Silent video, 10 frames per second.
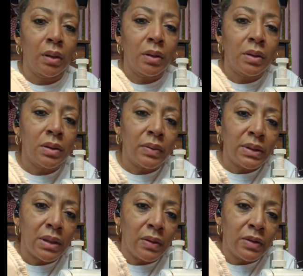so it's
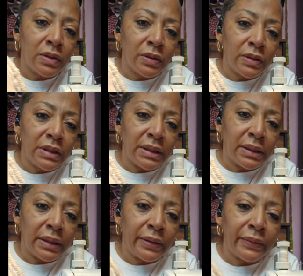all serged in
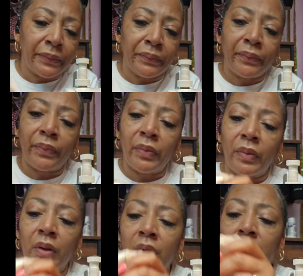there.
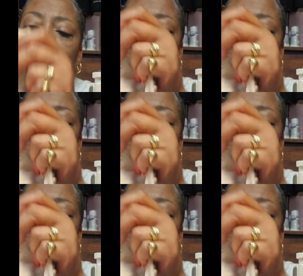Okay.